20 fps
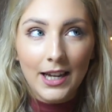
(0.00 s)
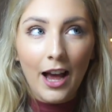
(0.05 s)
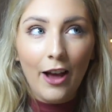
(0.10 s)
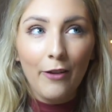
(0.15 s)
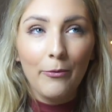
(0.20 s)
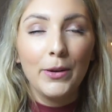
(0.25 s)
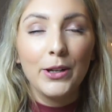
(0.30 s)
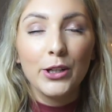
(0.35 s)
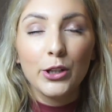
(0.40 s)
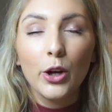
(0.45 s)

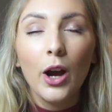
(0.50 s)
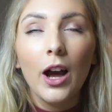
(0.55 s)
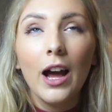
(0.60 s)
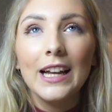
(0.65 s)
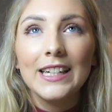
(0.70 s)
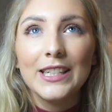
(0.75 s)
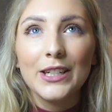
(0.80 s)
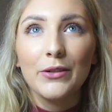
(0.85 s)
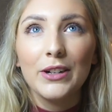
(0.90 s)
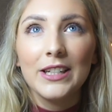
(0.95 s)
I've been
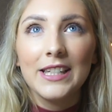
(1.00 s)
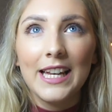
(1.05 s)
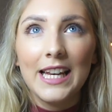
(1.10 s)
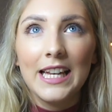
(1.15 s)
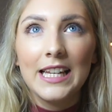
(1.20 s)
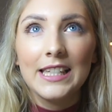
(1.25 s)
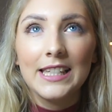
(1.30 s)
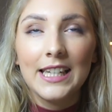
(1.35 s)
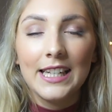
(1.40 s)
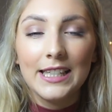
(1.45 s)
trying to
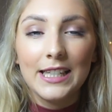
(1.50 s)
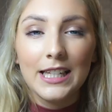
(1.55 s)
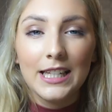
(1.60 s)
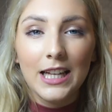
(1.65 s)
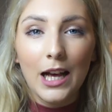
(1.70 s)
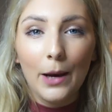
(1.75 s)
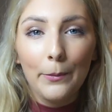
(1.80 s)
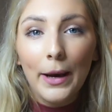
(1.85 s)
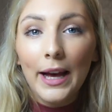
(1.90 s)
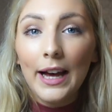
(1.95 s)
resist since it's
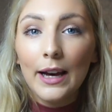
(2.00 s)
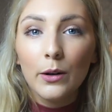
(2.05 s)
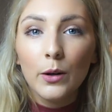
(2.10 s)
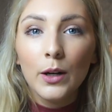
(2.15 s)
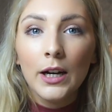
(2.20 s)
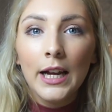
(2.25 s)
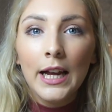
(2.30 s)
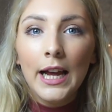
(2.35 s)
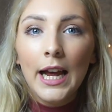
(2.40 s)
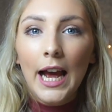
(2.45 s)
come out,
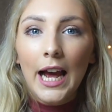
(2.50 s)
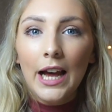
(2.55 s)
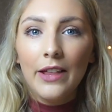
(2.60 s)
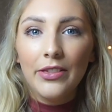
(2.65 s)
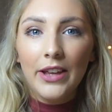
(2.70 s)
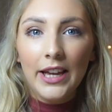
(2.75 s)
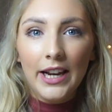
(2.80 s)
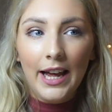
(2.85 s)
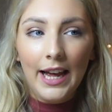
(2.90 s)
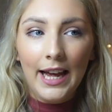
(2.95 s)

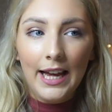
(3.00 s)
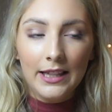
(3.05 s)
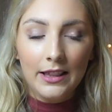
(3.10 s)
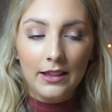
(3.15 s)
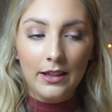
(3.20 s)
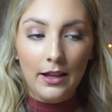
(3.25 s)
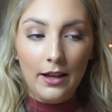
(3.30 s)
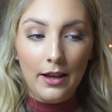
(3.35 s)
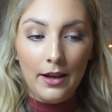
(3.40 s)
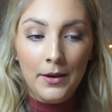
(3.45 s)
and then I had
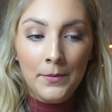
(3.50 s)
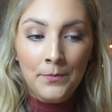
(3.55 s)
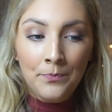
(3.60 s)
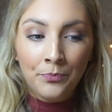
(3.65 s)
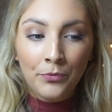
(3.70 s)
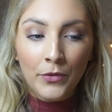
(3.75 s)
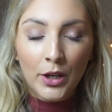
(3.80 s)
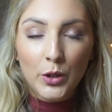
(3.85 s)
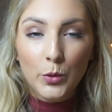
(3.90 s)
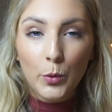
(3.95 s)
the
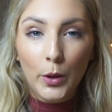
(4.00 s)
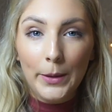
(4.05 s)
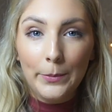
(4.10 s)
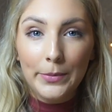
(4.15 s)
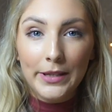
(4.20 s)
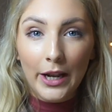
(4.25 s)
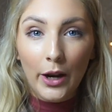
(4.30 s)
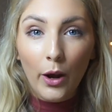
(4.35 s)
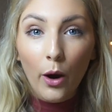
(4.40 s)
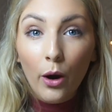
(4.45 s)

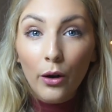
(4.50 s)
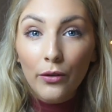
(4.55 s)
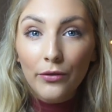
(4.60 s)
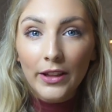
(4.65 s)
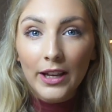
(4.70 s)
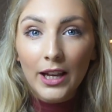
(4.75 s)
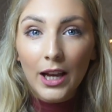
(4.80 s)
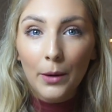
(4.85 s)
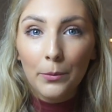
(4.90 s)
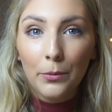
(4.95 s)
20% off
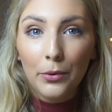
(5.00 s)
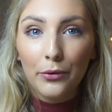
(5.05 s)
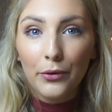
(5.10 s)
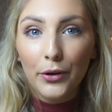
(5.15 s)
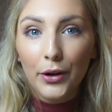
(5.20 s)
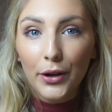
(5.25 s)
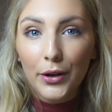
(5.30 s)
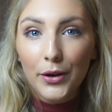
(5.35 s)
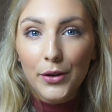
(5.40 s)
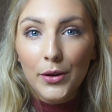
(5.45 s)
thing come through
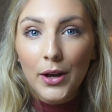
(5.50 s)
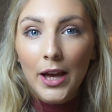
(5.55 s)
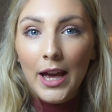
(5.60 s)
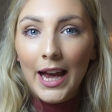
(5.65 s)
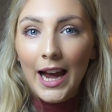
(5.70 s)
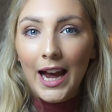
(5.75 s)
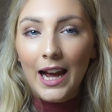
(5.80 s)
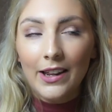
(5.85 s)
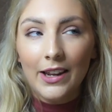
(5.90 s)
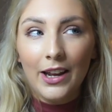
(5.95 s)

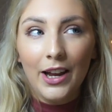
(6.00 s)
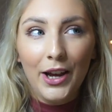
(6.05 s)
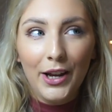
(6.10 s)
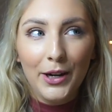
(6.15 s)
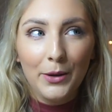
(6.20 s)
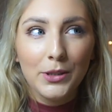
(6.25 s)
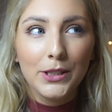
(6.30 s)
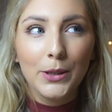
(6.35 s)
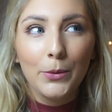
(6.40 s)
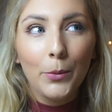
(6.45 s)
and I heard
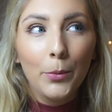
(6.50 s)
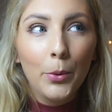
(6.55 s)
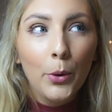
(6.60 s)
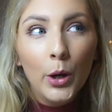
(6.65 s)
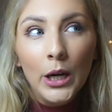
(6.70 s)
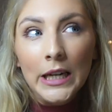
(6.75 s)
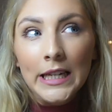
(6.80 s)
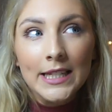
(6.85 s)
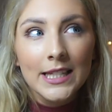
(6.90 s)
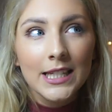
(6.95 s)
it was double
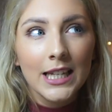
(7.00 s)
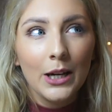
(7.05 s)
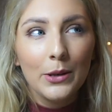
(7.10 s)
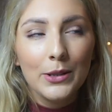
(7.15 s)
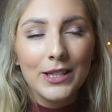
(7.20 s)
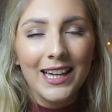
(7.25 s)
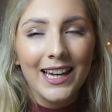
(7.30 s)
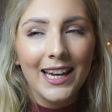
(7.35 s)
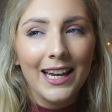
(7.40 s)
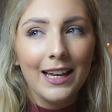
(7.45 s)
points and I
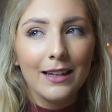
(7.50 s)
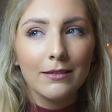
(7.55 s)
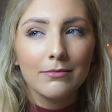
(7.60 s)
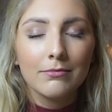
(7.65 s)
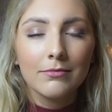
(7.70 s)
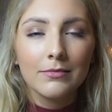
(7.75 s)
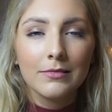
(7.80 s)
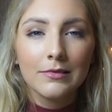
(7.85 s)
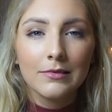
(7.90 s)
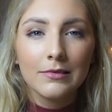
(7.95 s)
was thinking,
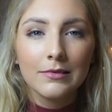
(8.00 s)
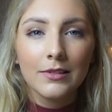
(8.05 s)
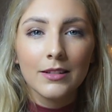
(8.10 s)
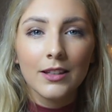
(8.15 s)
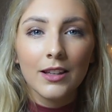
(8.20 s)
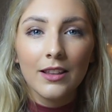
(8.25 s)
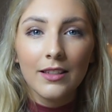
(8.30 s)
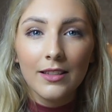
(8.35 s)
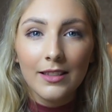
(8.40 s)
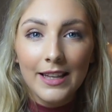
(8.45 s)

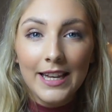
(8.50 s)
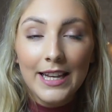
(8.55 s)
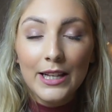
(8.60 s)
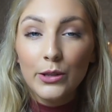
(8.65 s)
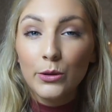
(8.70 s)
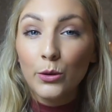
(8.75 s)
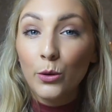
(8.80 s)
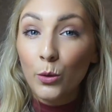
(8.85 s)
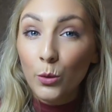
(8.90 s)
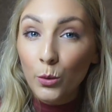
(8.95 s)

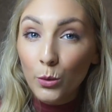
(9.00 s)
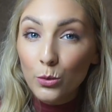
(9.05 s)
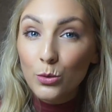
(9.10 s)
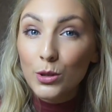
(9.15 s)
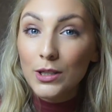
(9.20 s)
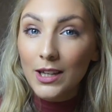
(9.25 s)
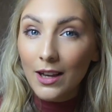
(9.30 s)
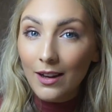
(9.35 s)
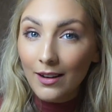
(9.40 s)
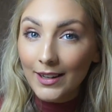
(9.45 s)
these are all
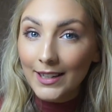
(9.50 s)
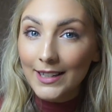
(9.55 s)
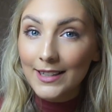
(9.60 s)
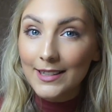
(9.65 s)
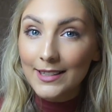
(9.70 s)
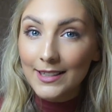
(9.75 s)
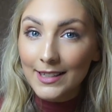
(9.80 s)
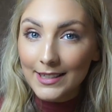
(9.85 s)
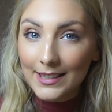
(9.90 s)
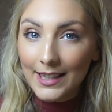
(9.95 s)
signs
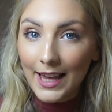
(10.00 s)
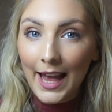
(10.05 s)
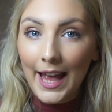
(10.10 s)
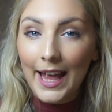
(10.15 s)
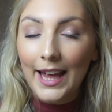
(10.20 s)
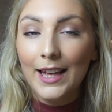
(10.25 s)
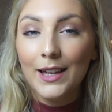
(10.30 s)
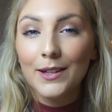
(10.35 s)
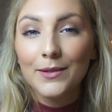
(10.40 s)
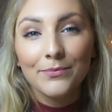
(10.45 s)
to
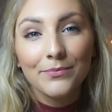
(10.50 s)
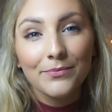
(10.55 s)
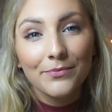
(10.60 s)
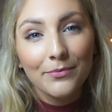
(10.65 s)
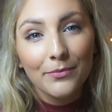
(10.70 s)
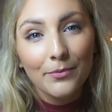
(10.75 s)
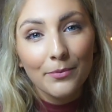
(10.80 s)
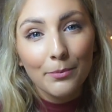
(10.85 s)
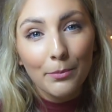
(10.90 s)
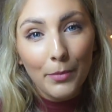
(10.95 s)
say
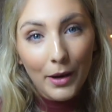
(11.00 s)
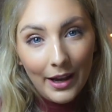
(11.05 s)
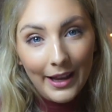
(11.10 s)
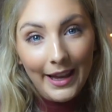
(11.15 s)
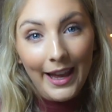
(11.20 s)
buy